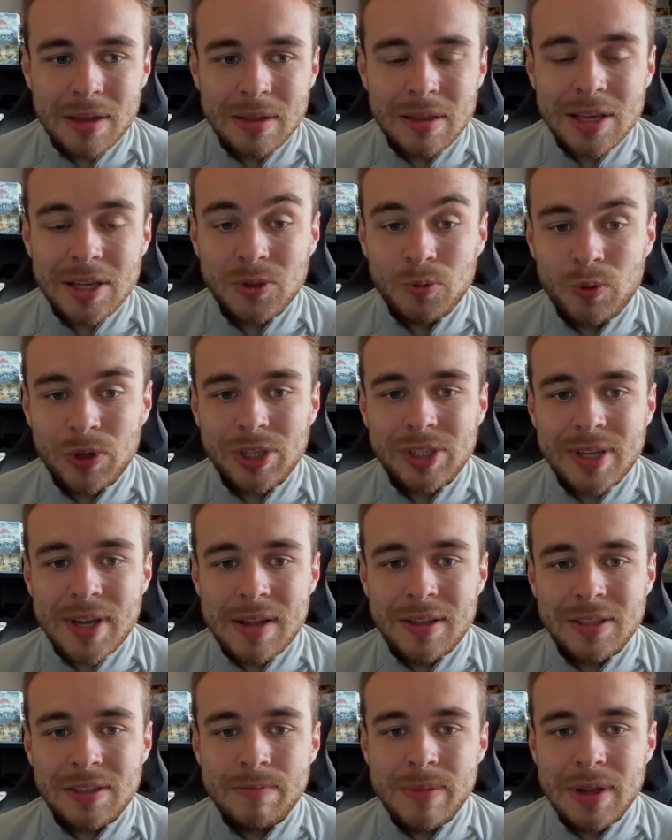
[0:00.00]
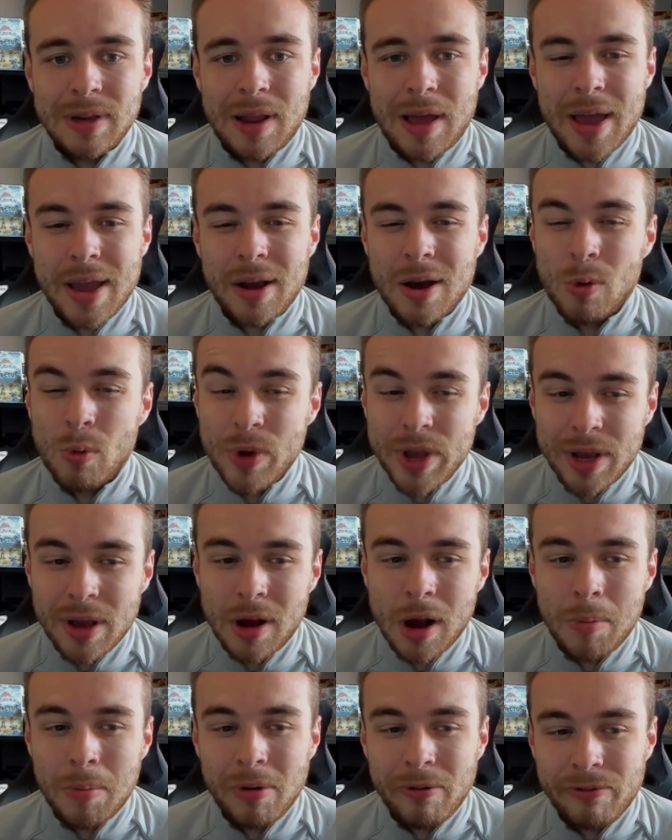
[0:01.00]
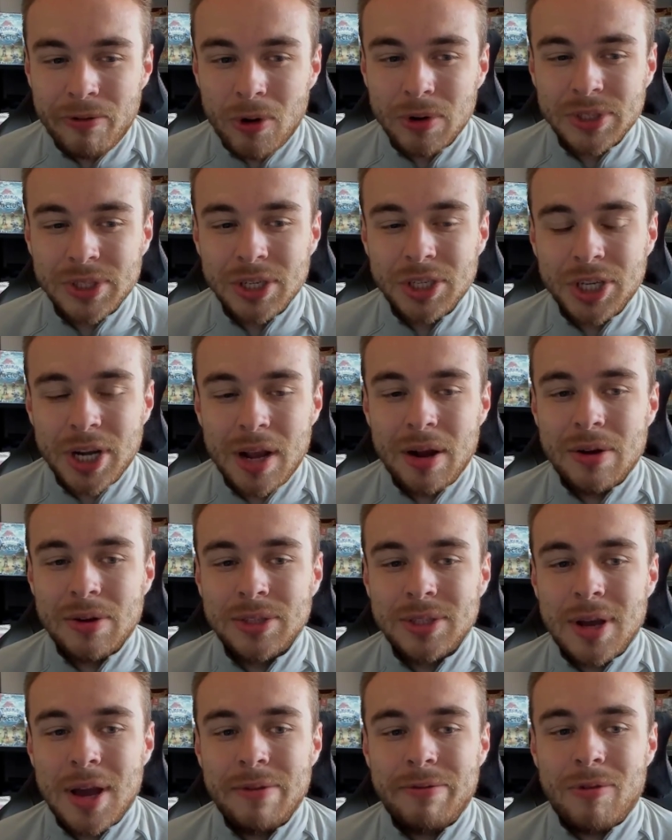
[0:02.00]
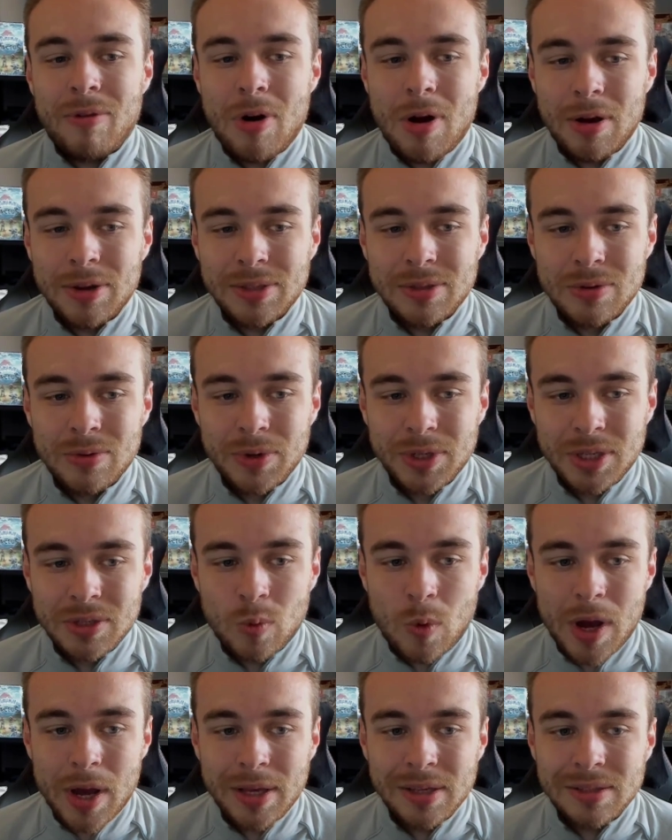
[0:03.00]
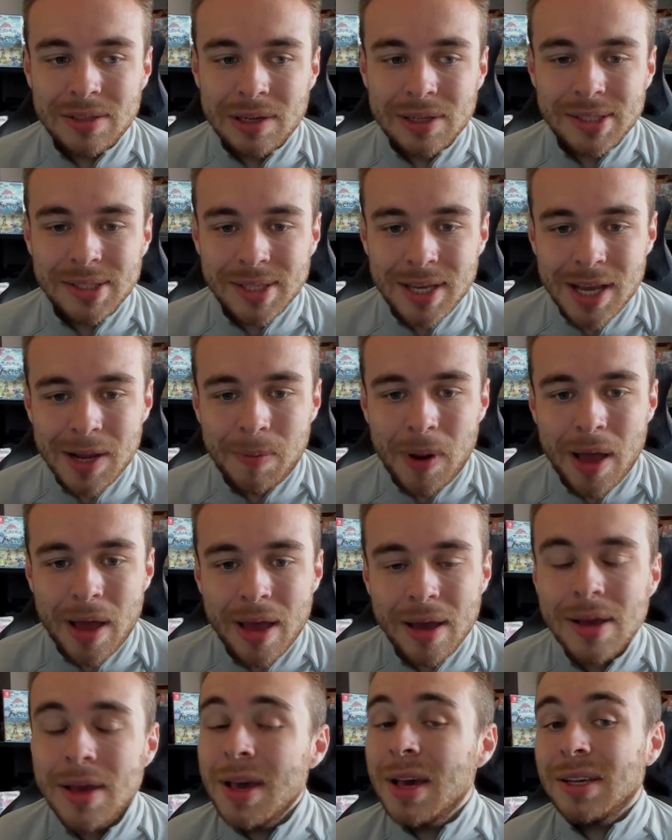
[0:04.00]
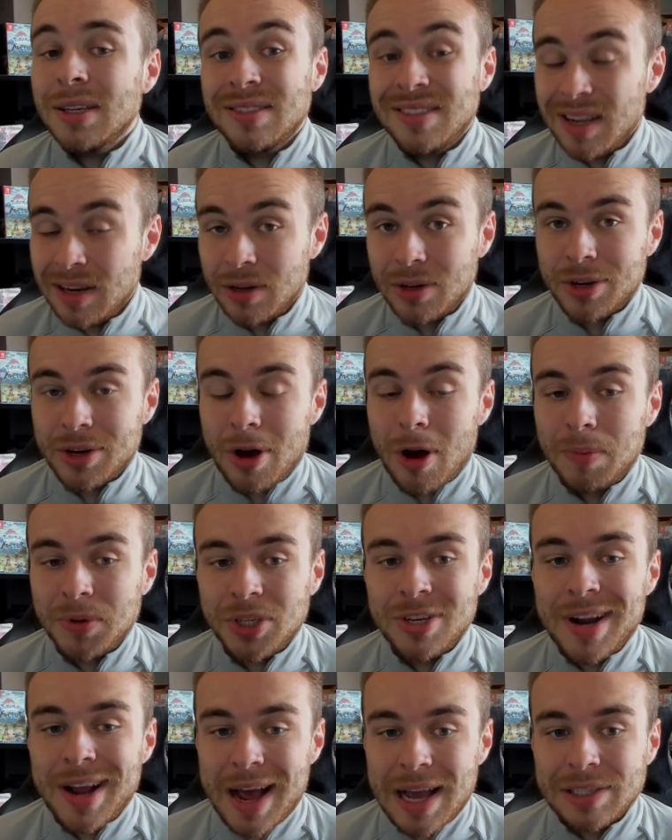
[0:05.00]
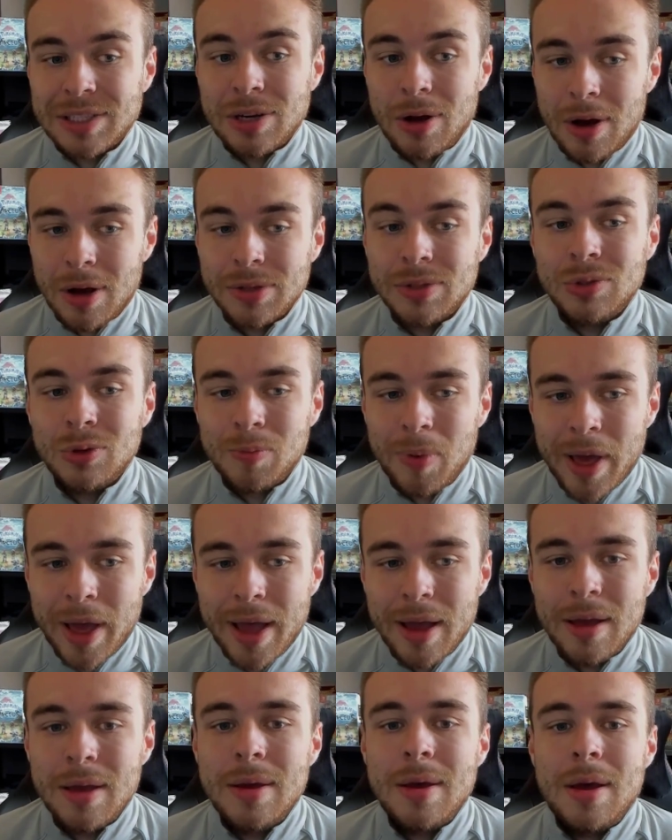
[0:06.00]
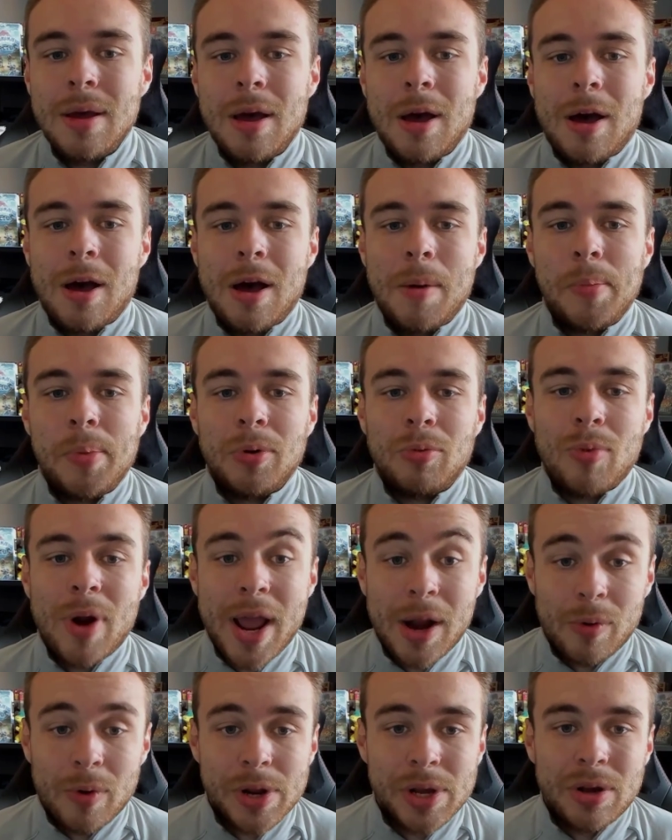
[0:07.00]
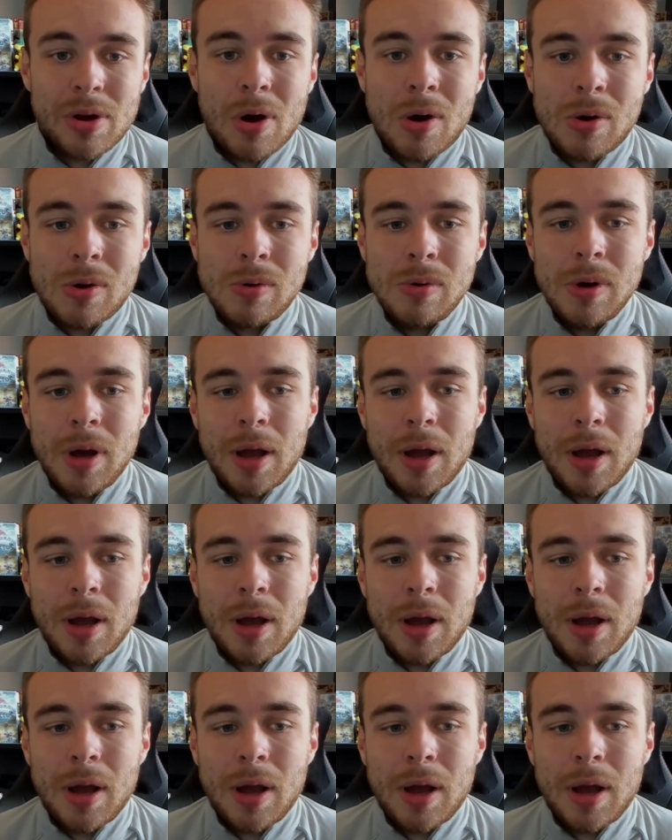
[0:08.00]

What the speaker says: This was sent to me like a week ago before Zinchenko signed for Arsenal, which is why he's still a City player. Still a good option as an Arsenal player. But Raya in goal.